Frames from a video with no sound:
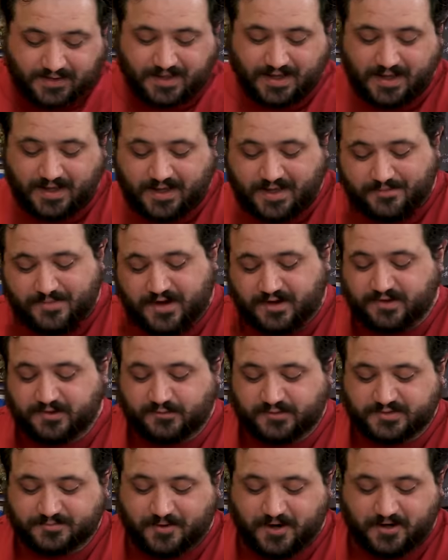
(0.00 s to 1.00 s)
uh, Mary
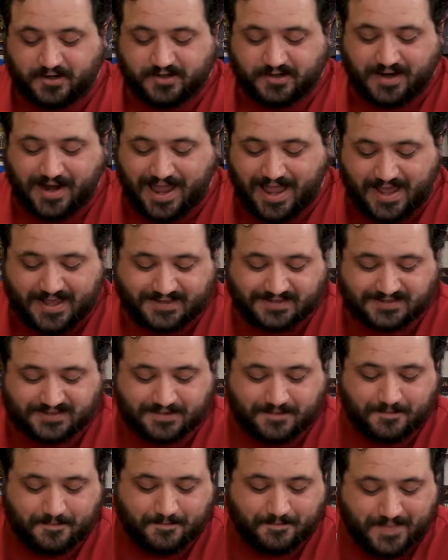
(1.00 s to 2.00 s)
Louise Parker as
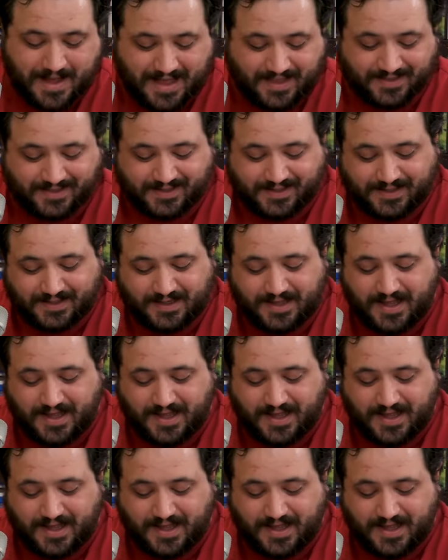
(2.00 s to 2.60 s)
Molly.